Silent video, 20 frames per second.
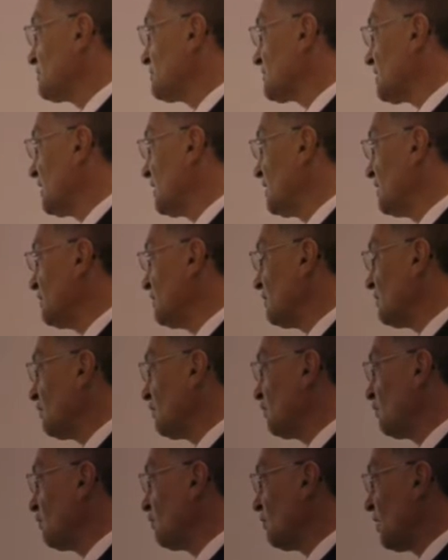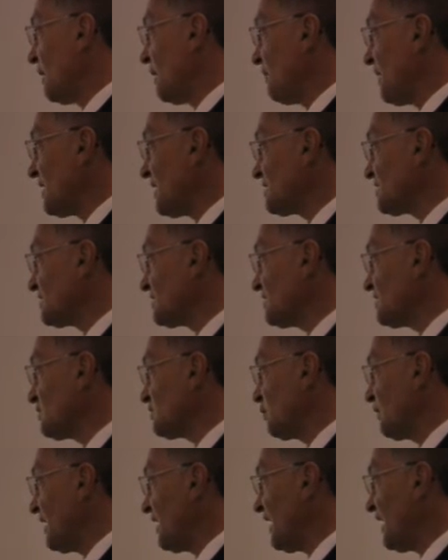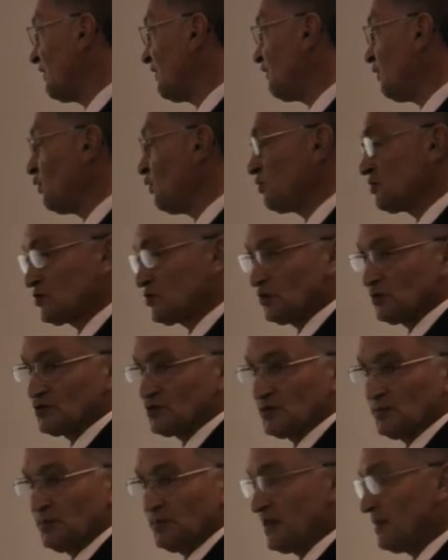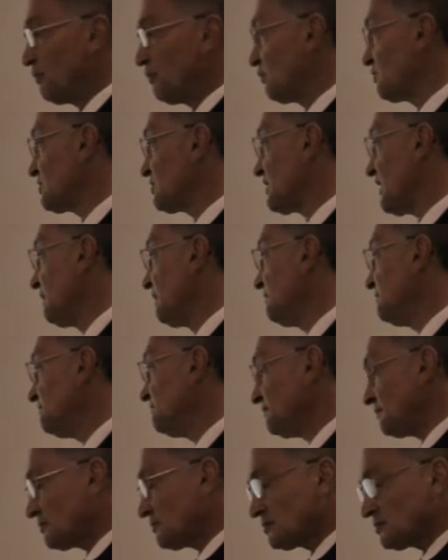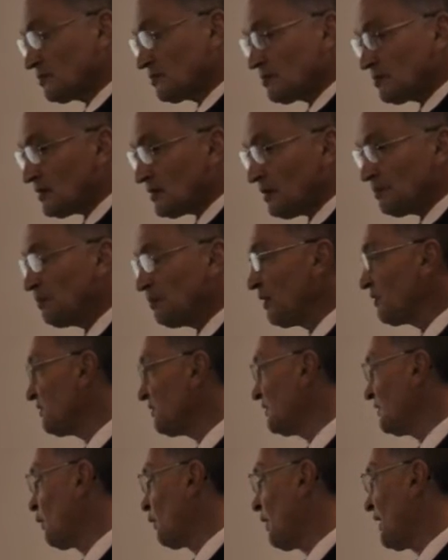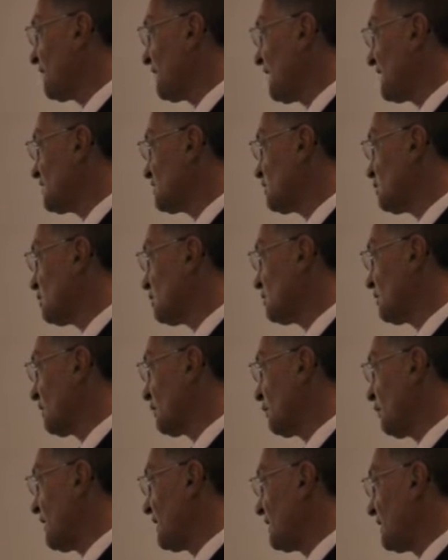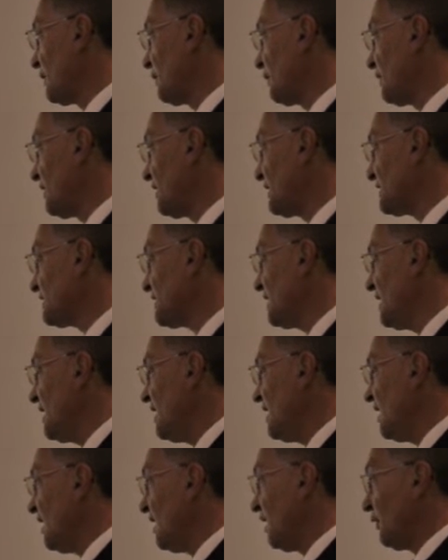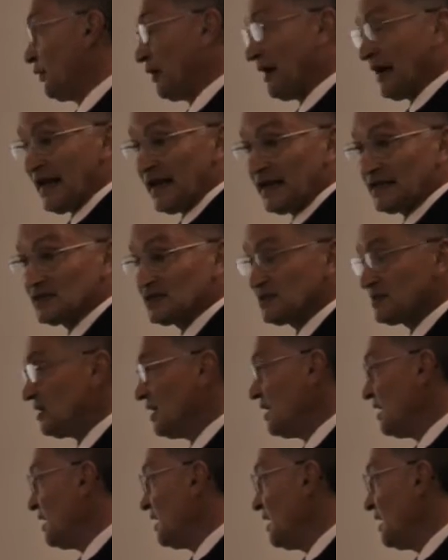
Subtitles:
So amongst us, we have all sorts of people. Some, both in the way they talk or the way they write, are relaxed.